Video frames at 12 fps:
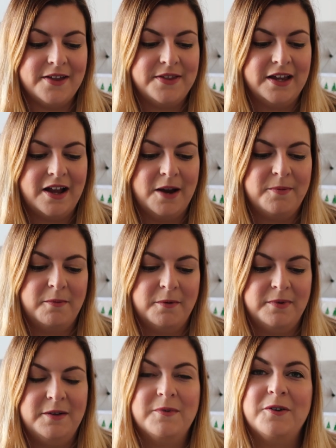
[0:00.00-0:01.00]
I think I
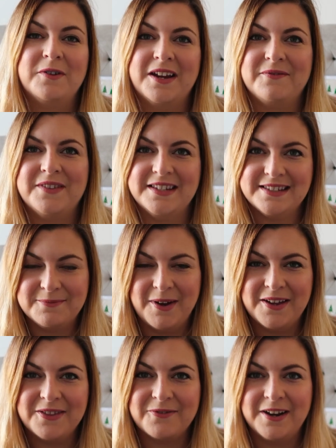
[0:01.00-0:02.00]
probably will give this to
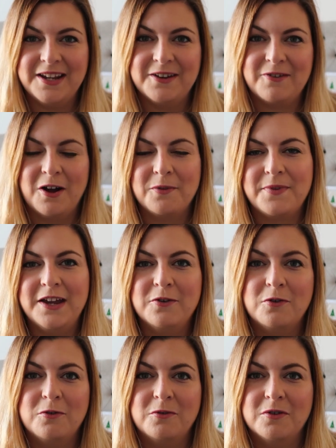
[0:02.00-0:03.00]
my 3-year-old. They
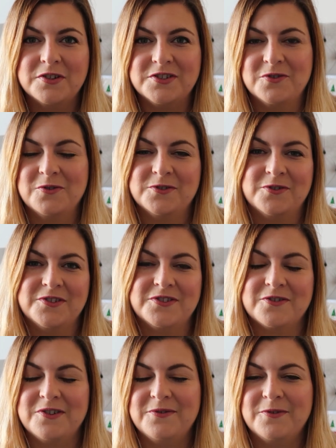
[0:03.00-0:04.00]
all saw Toy
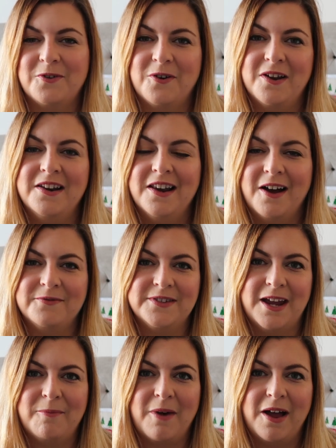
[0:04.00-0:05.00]
Story 4 and loved
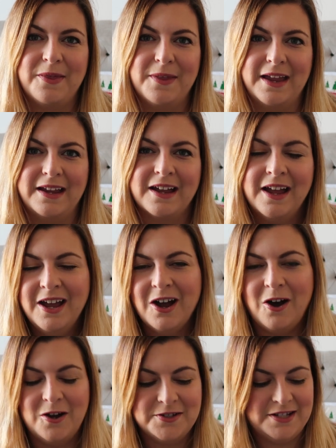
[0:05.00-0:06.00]
it, but I think
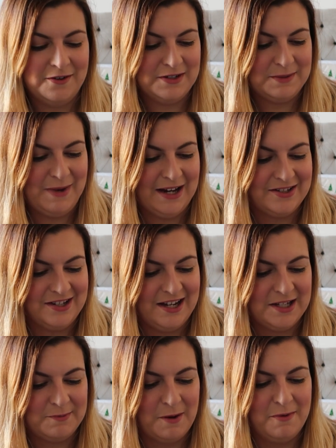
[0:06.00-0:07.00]
Otto
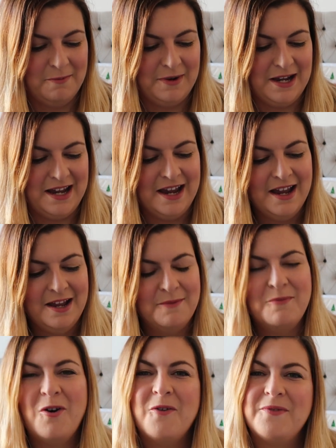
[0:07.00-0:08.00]
especially, it's probably
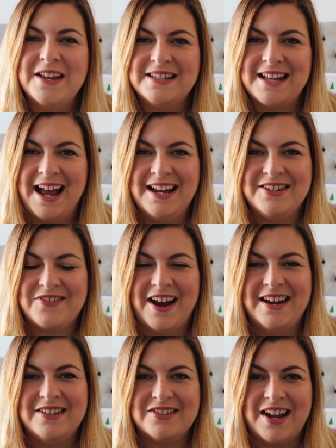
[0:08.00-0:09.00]
more for his age
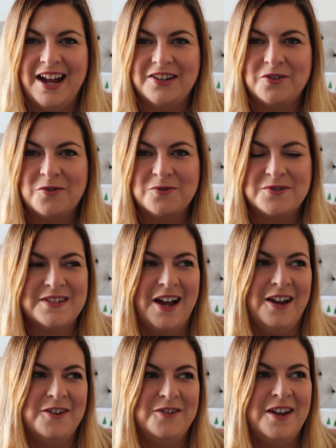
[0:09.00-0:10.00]
range, and
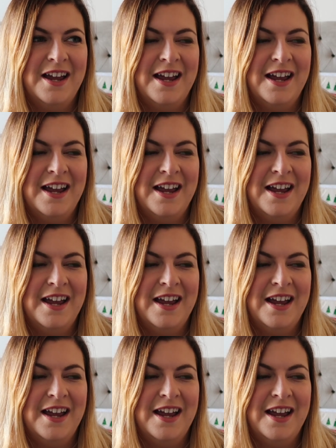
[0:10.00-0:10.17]
also